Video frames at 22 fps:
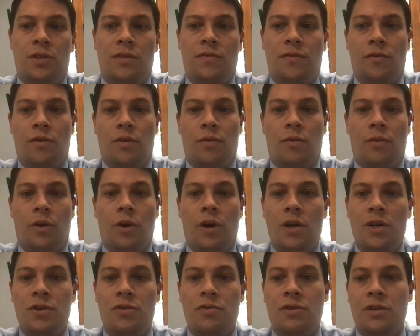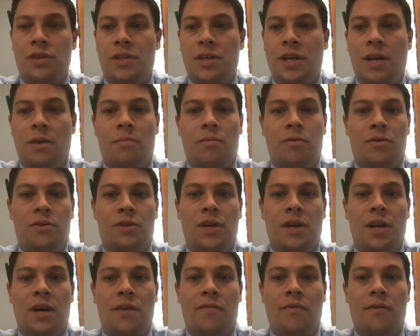forth
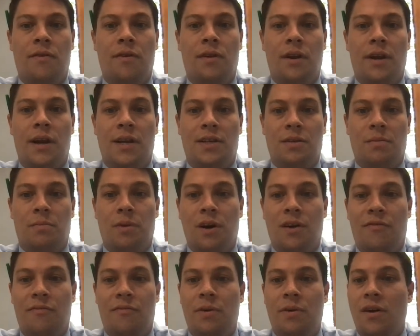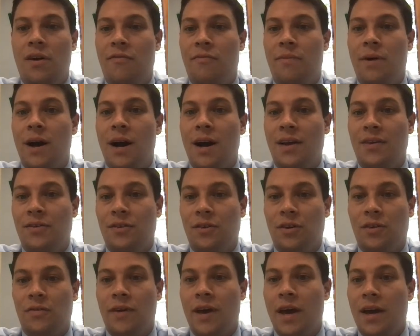110% effort and has a puff
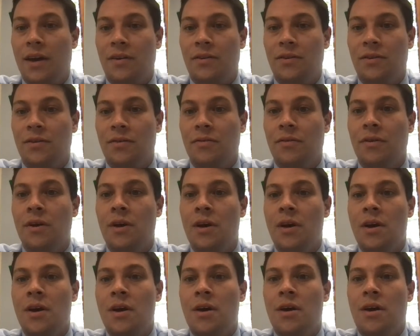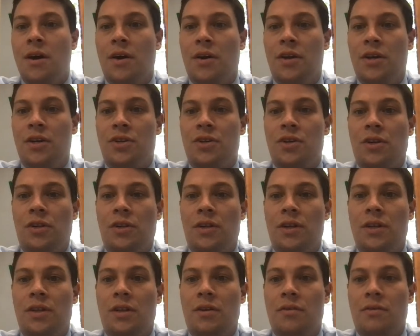positive attitude.
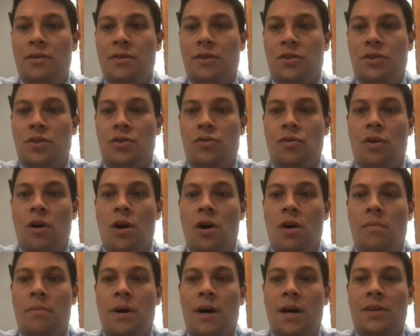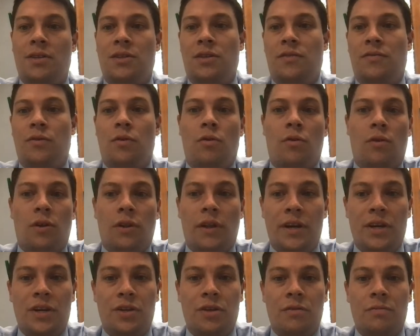Additionally, there is a strong positive
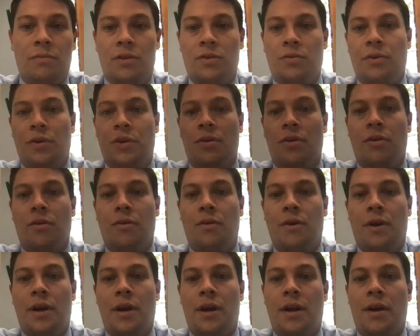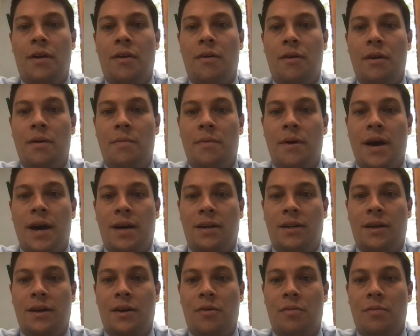correlation between her and her
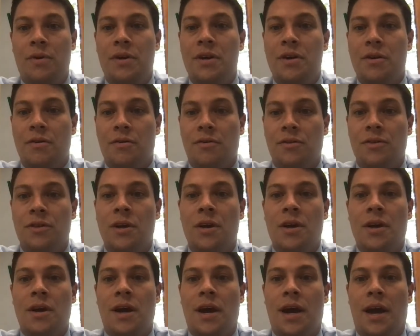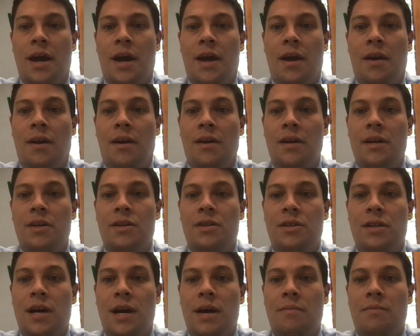impact on her peers and
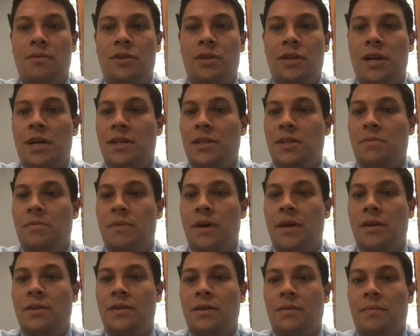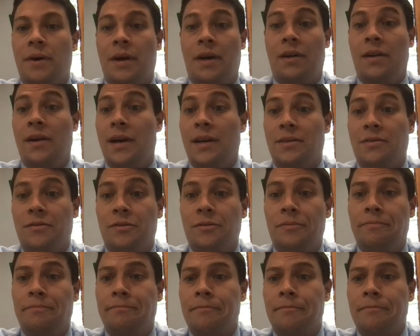each time she has spent in my classroom.